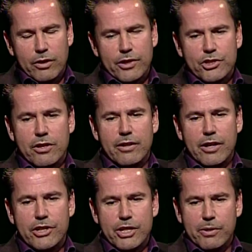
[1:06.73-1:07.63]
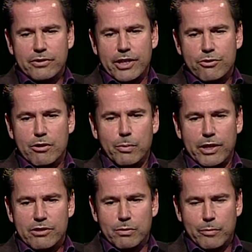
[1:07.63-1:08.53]
the John Hart Generating Station
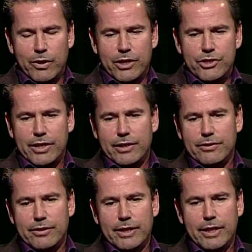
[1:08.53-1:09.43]
Replacement Project,